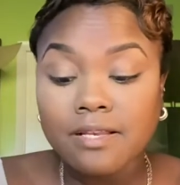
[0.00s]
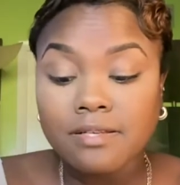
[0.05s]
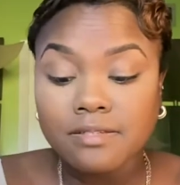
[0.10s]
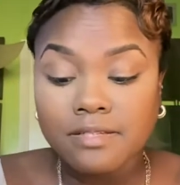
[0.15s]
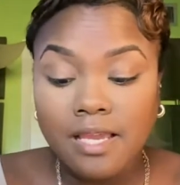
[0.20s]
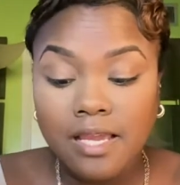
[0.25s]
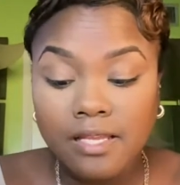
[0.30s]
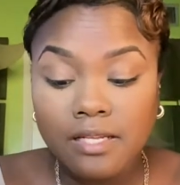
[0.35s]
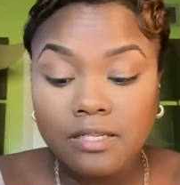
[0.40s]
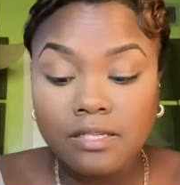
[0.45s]

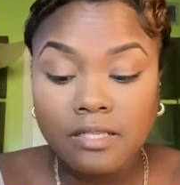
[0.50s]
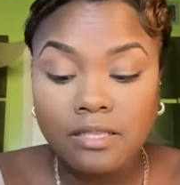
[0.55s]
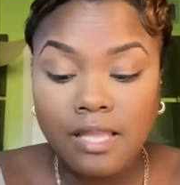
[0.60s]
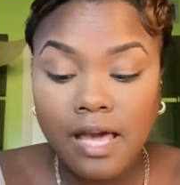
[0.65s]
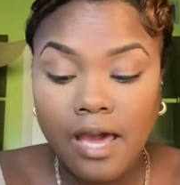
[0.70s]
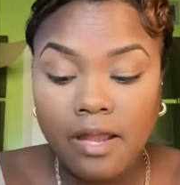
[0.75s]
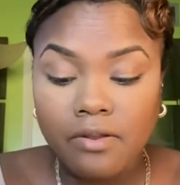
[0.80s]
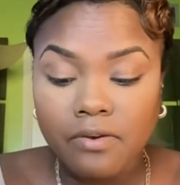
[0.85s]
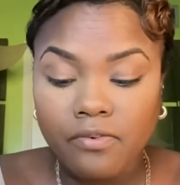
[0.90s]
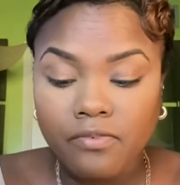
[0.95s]
dated a
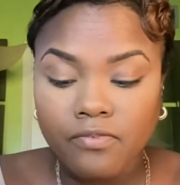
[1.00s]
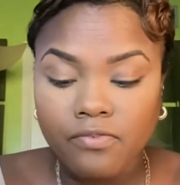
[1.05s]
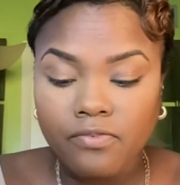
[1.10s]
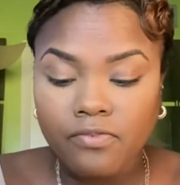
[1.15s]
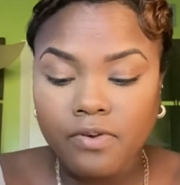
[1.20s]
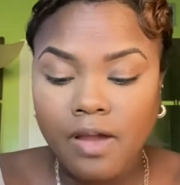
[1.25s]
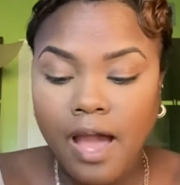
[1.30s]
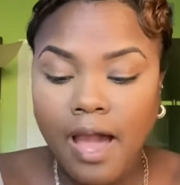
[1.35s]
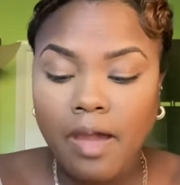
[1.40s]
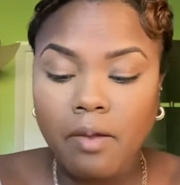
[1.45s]
lot of
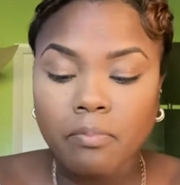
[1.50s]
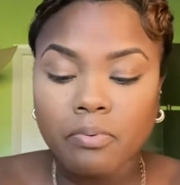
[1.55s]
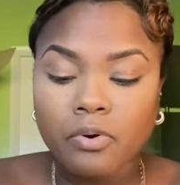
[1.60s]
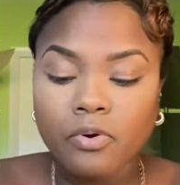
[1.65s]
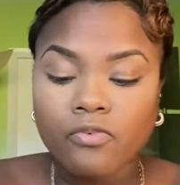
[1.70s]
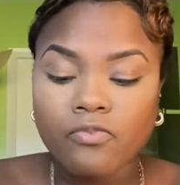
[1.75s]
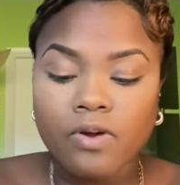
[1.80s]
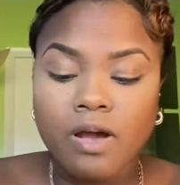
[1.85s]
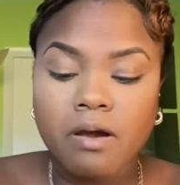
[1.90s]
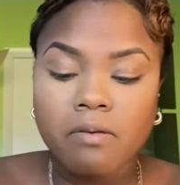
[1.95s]
high
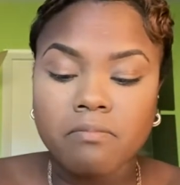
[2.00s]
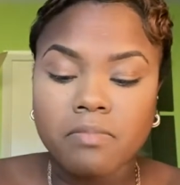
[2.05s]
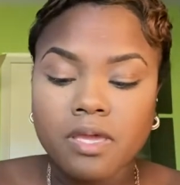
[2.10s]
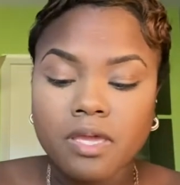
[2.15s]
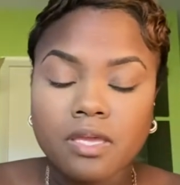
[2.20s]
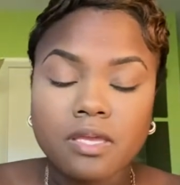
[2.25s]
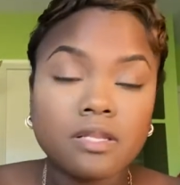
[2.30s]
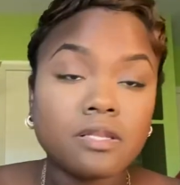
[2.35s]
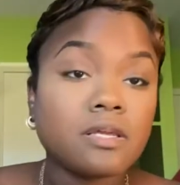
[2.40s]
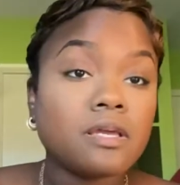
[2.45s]
profile
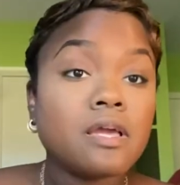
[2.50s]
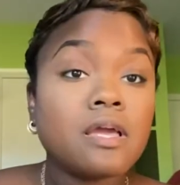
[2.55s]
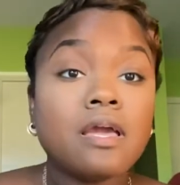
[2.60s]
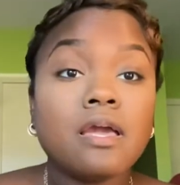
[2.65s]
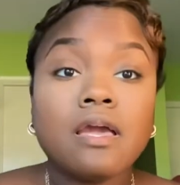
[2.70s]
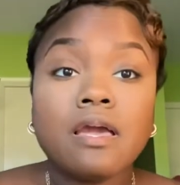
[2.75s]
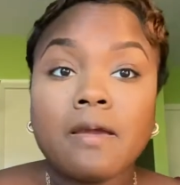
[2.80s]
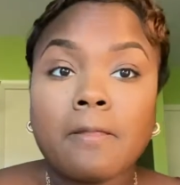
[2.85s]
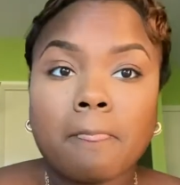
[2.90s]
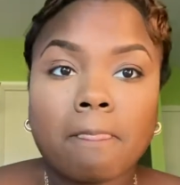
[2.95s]
men
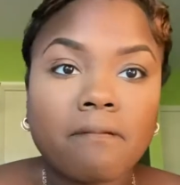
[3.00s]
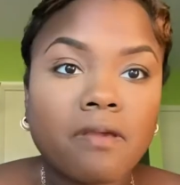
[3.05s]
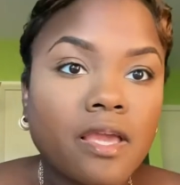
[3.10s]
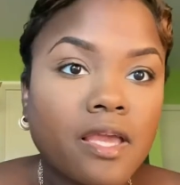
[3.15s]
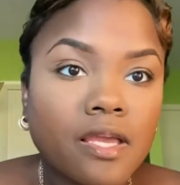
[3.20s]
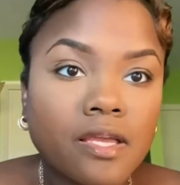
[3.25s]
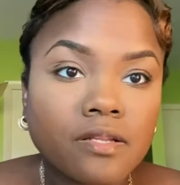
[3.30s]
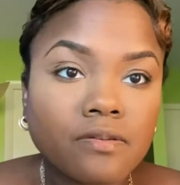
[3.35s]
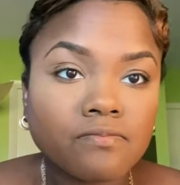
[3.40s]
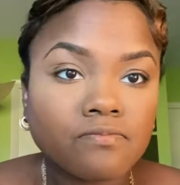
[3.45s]

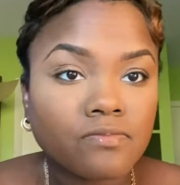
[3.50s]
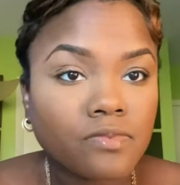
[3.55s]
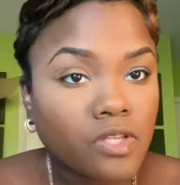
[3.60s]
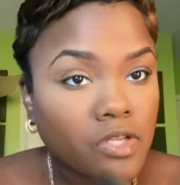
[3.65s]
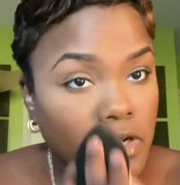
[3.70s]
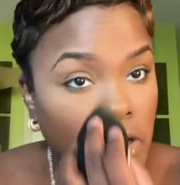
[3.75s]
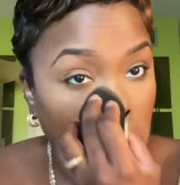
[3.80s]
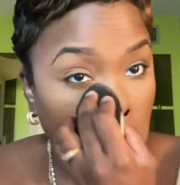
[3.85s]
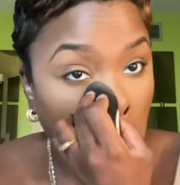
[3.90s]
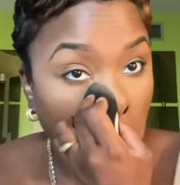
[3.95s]
and, you
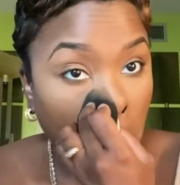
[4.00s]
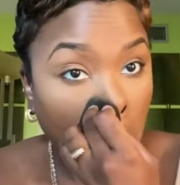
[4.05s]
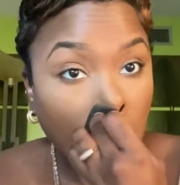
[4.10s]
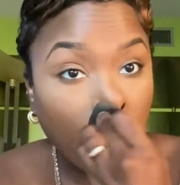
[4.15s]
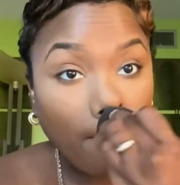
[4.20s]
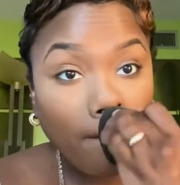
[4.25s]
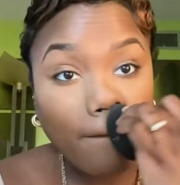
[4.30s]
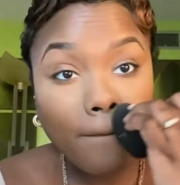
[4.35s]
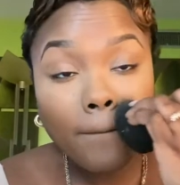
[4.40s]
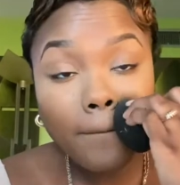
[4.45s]
know,
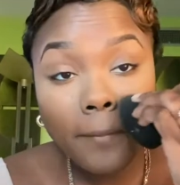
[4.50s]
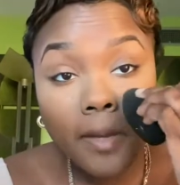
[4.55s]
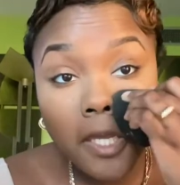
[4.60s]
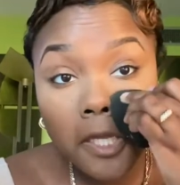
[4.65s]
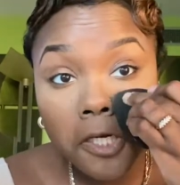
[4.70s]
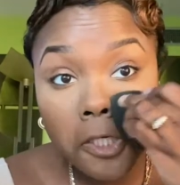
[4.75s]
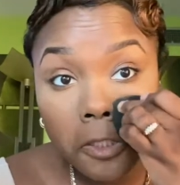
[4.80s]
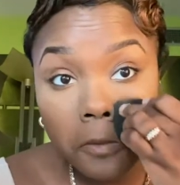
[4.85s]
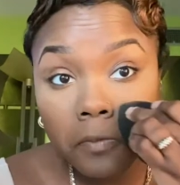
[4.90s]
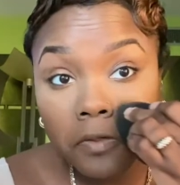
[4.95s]
being
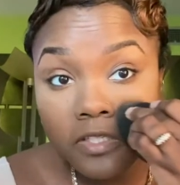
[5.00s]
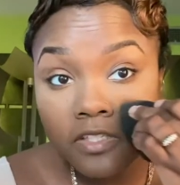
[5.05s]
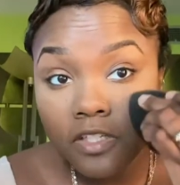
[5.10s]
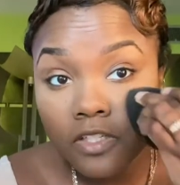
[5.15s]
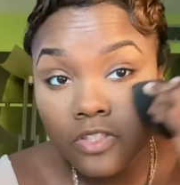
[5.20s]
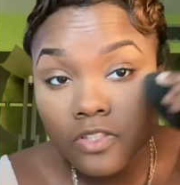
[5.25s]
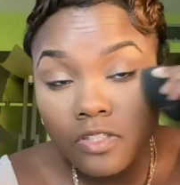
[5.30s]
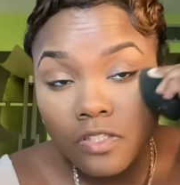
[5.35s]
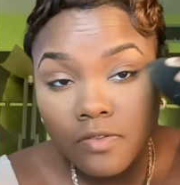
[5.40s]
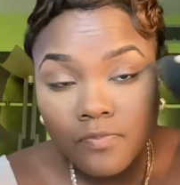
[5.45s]
in a
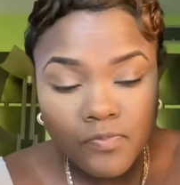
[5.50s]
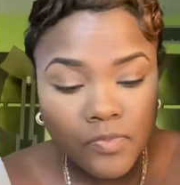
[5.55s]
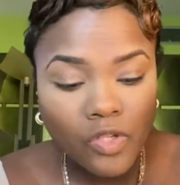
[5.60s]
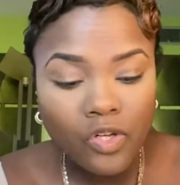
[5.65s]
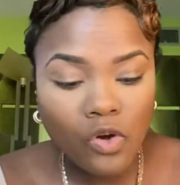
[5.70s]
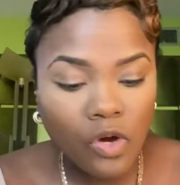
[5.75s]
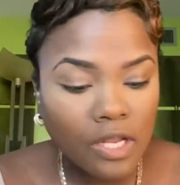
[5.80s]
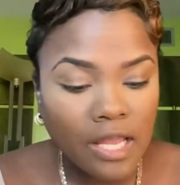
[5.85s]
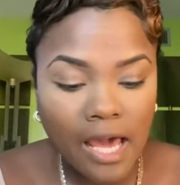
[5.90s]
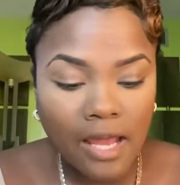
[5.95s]
position, you
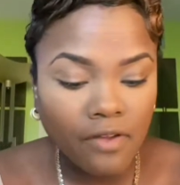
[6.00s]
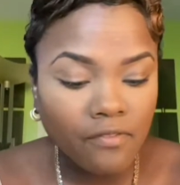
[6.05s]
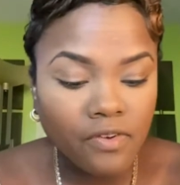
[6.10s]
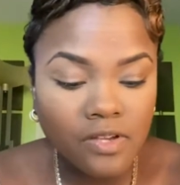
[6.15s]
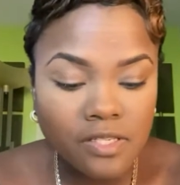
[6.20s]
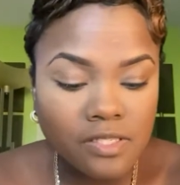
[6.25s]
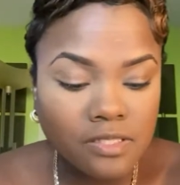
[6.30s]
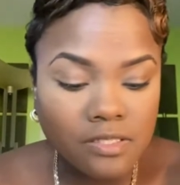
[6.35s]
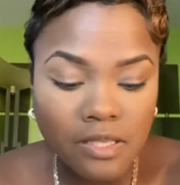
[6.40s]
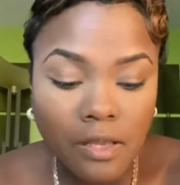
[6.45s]
know, a lot of
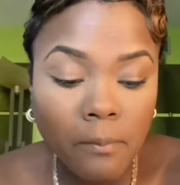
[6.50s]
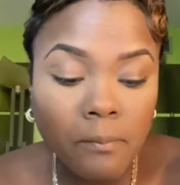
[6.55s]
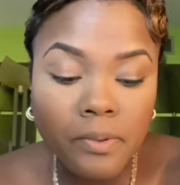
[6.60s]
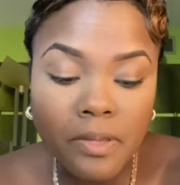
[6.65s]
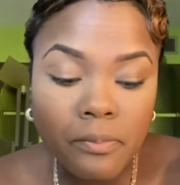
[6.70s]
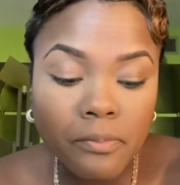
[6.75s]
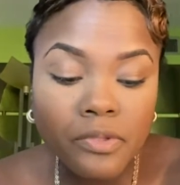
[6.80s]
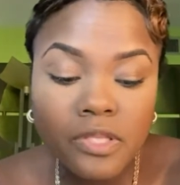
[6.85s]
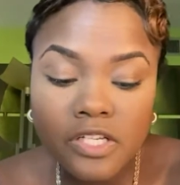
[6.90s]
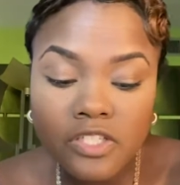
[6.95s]
us, some
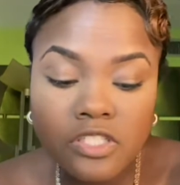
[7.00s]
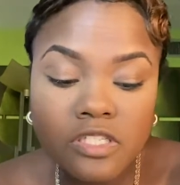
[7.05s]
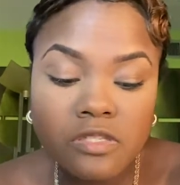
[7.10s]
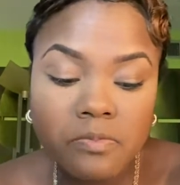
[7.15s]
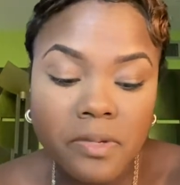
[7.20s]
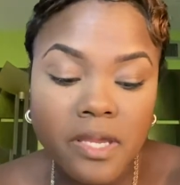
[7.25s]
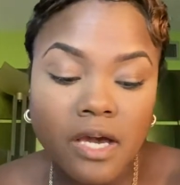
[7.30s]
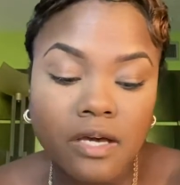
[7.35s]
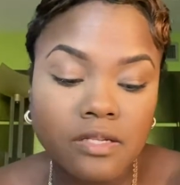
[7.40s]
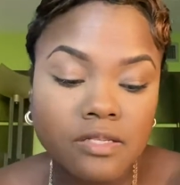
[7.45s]
people, let's just
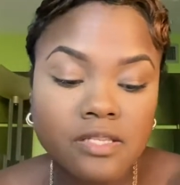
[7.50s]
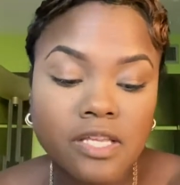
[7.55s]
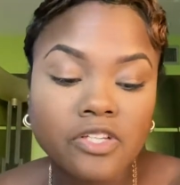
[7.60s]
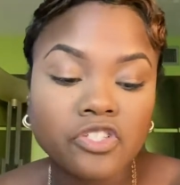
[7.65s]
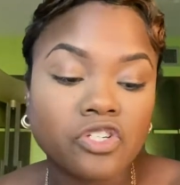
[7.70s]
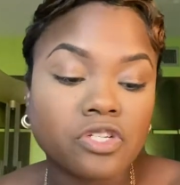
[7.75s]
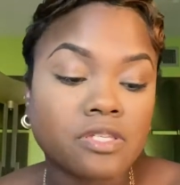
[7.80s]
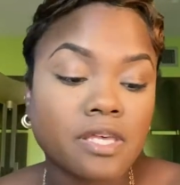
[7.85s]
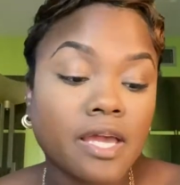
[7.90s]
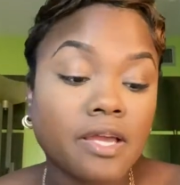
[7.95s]
be honest, they
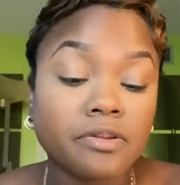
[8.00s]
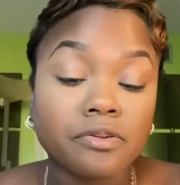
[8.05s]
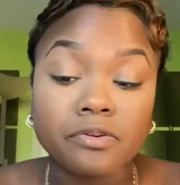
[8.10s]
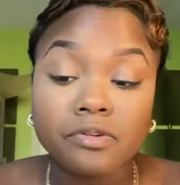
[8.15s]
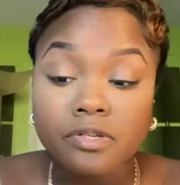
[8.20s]
just hating on her